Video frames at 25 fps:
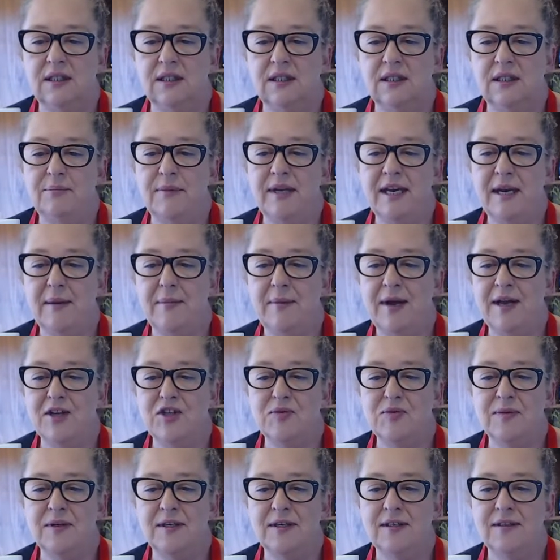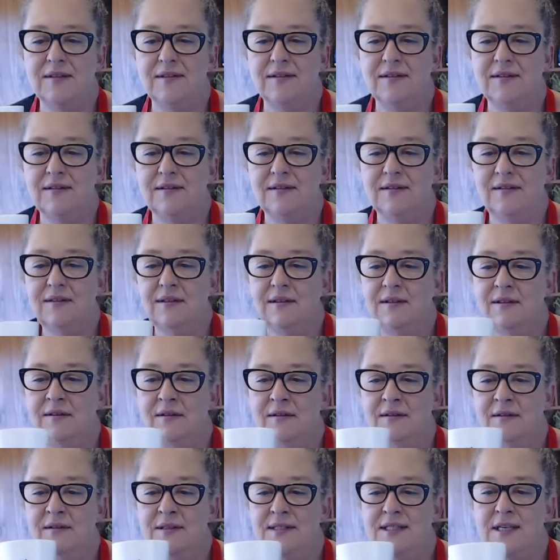mini marshmallow.
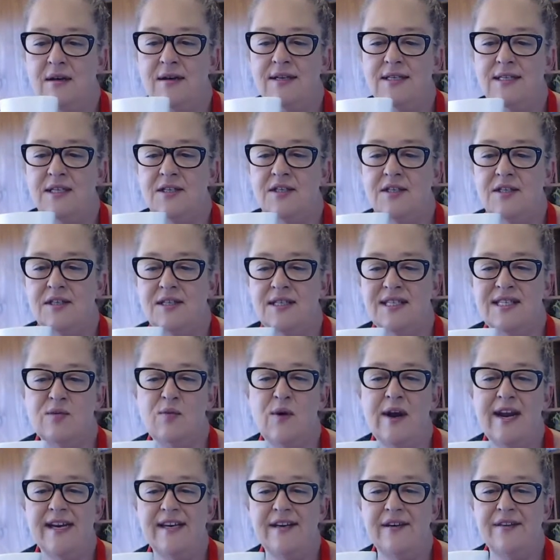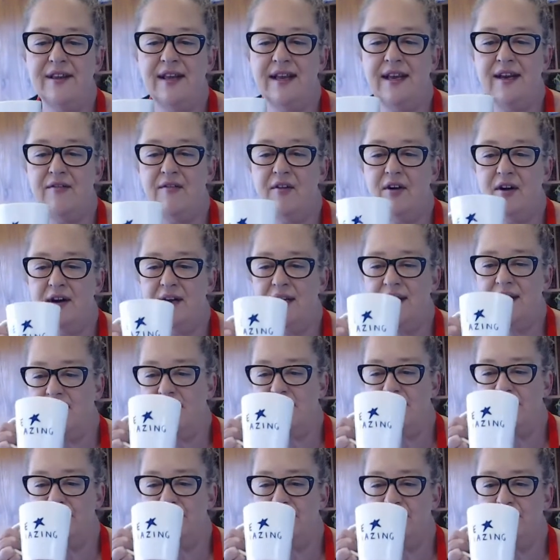Oh, so it's a sweet thing, right?
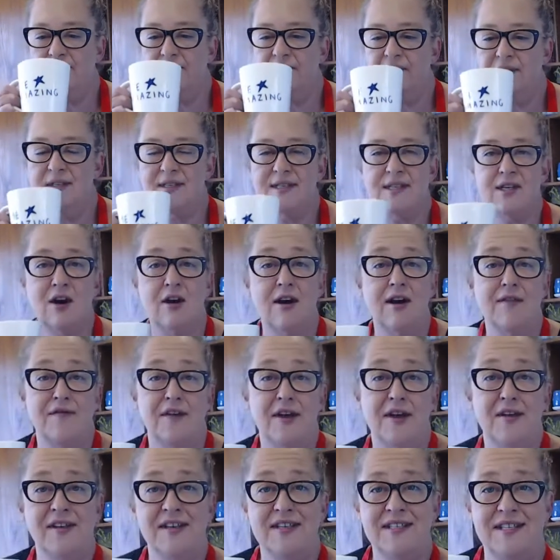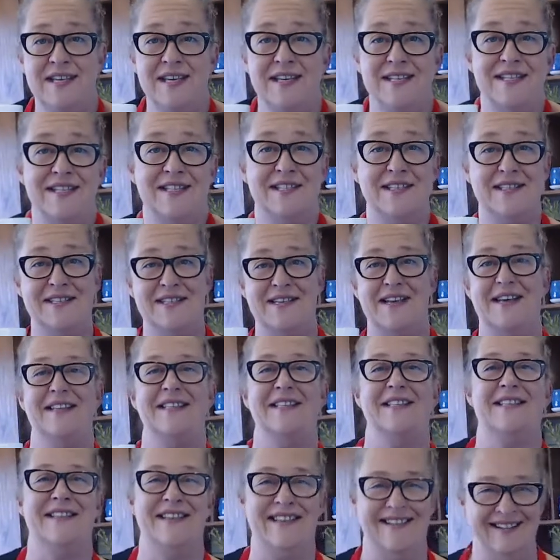Sorry, Val, that sounds
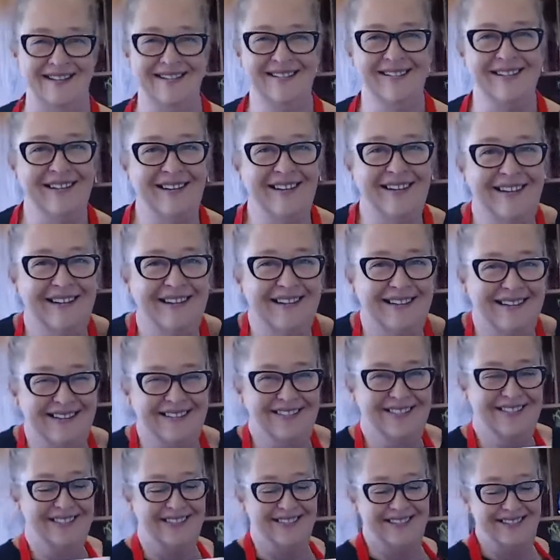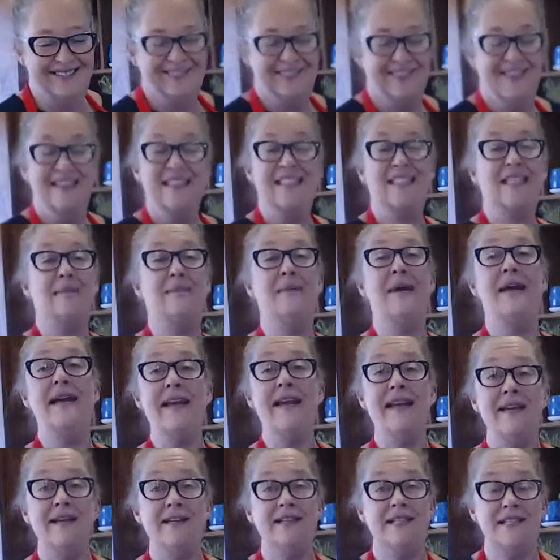disgusting. To
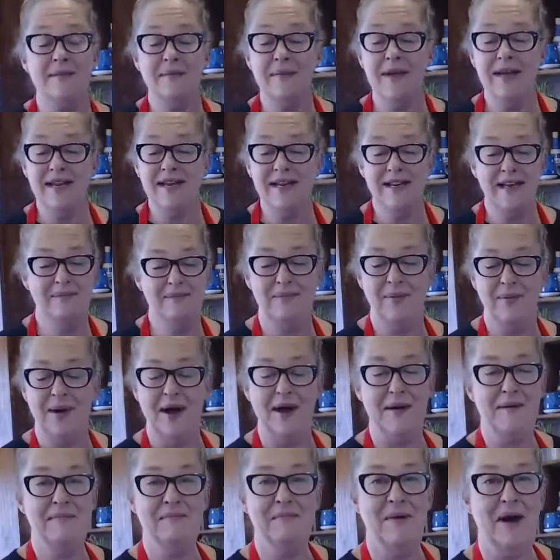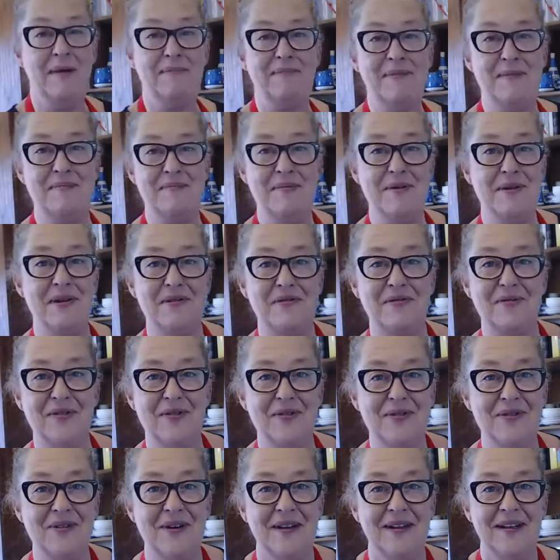me, it might be
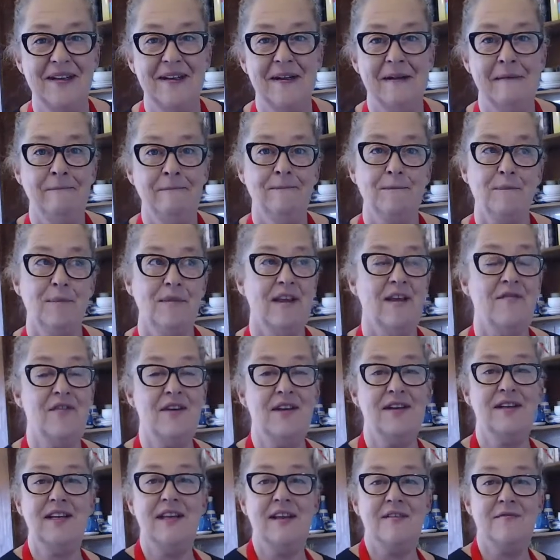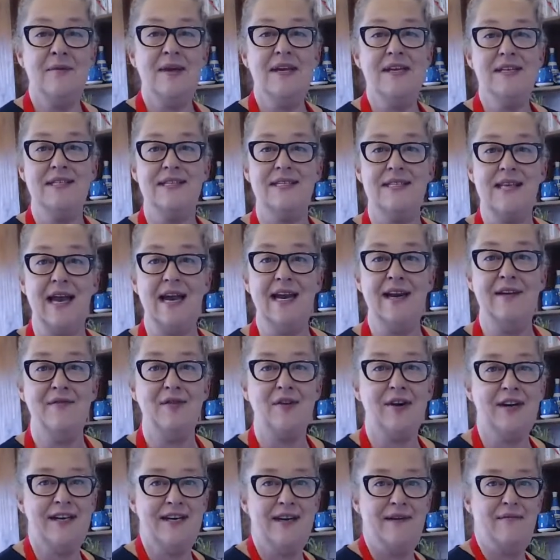beautiful. If you give me a
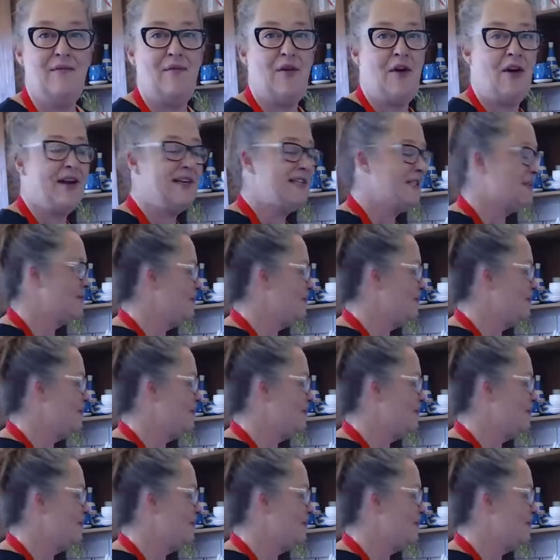savoury rice